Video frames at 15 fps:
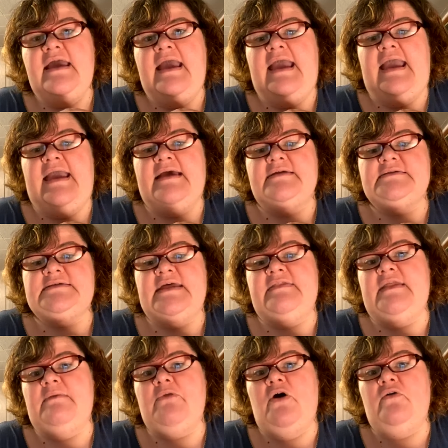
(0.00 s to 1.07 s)
and
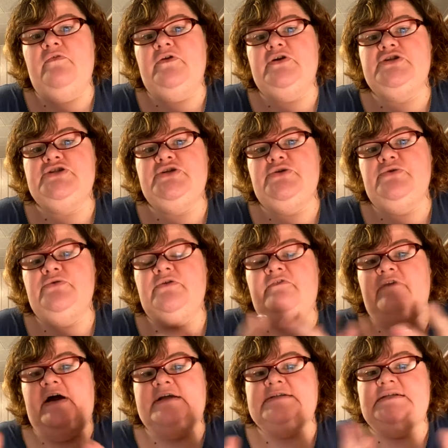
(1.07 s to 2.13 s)
send them over to the
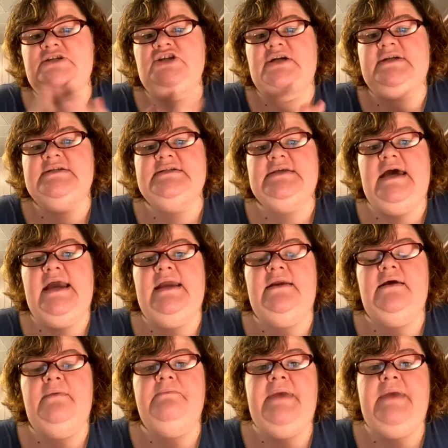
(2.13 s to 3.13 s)
Foxy Chick Design